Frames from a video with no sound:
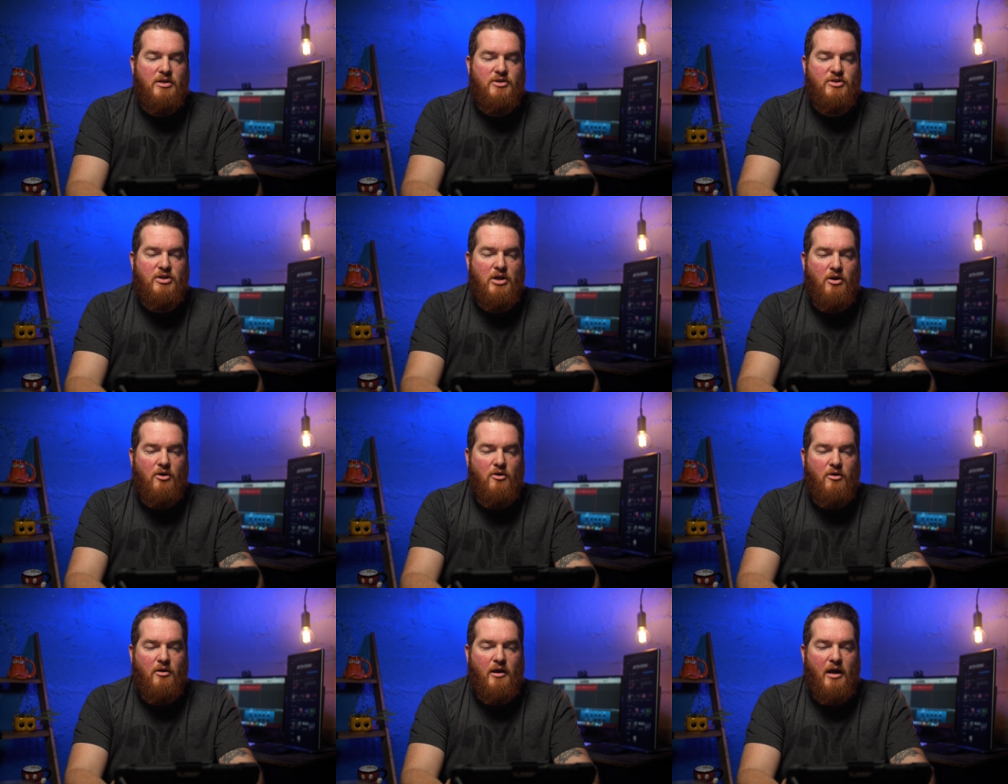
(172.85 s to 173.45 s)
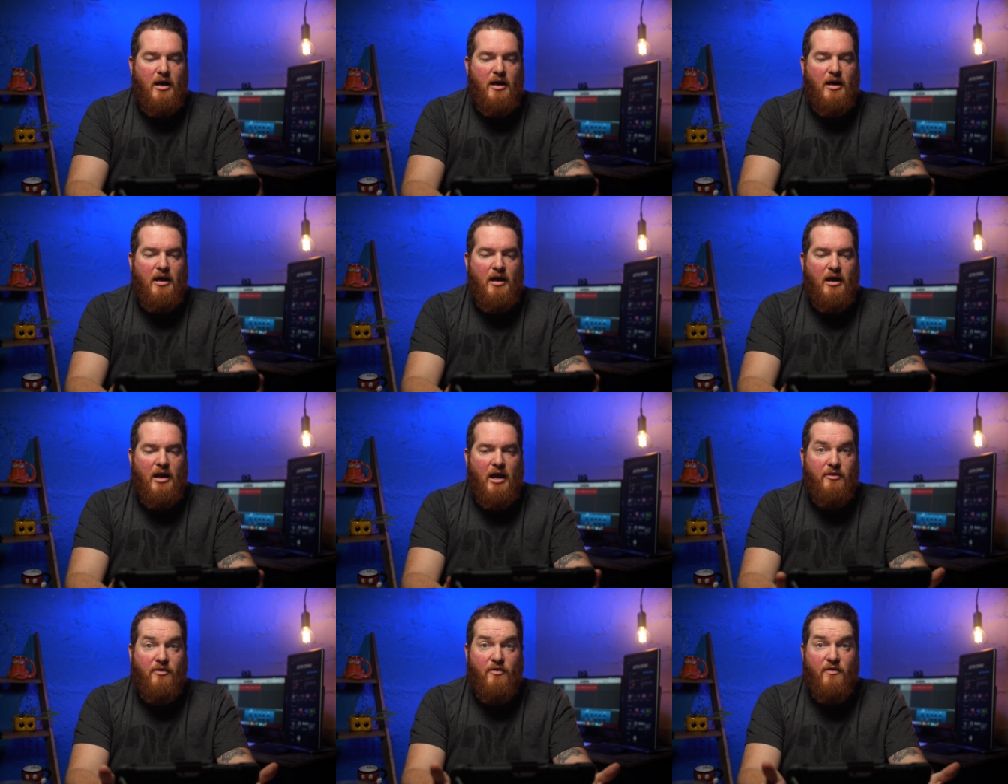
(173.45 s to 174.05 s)
So
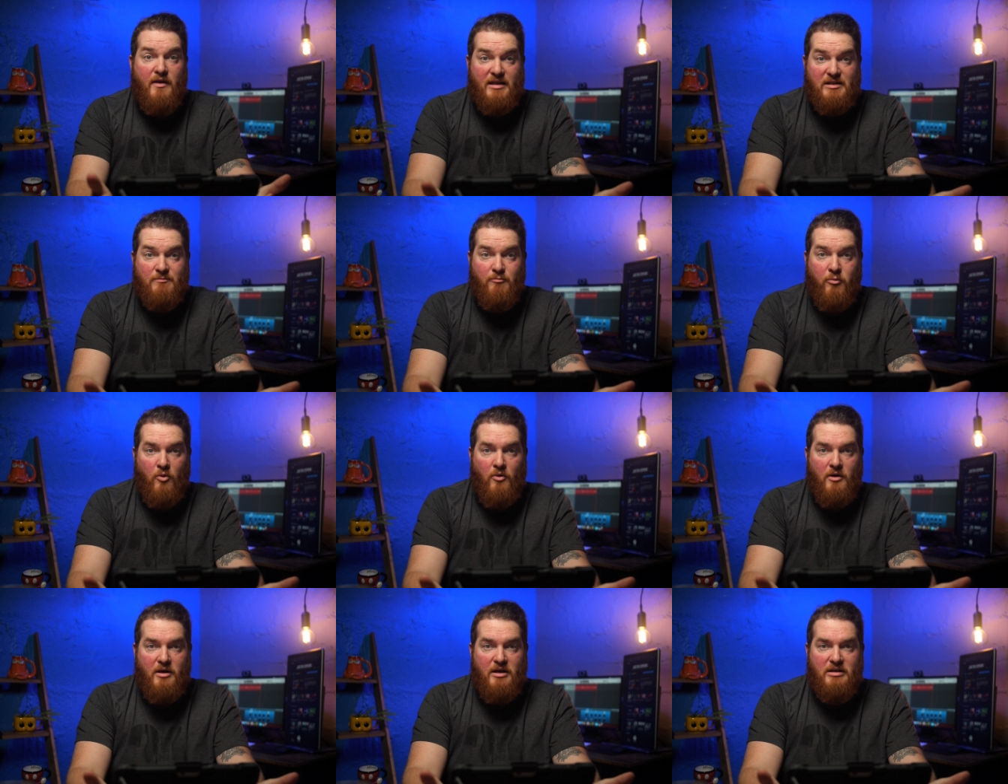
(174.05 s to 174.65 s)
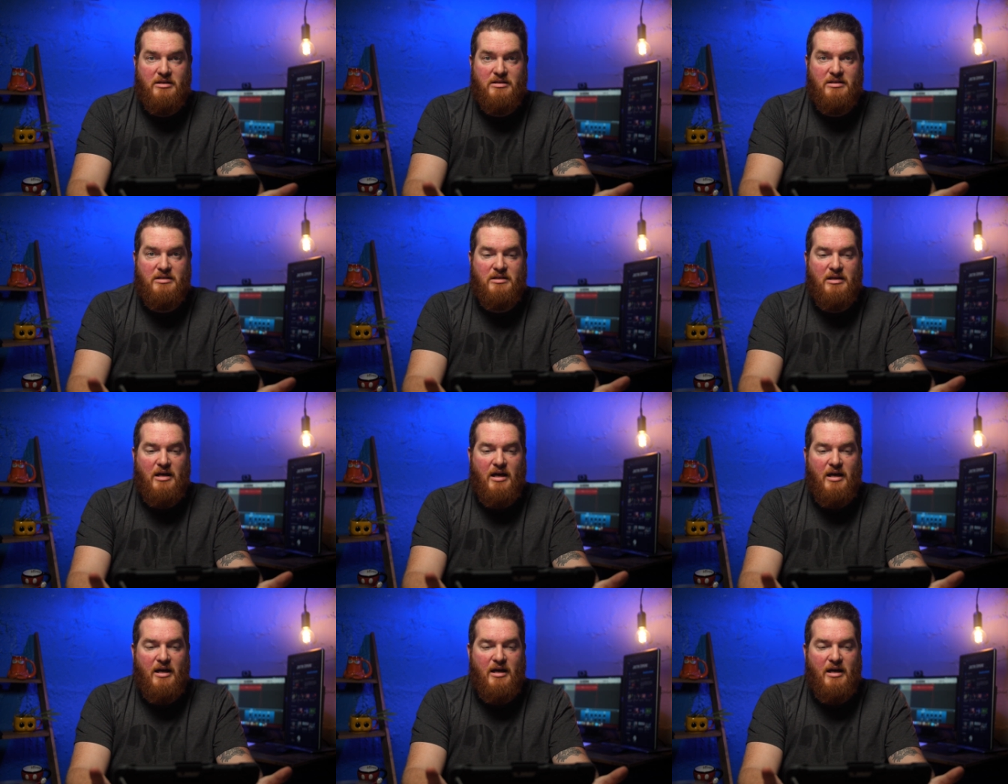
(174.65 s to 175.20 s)
at this point,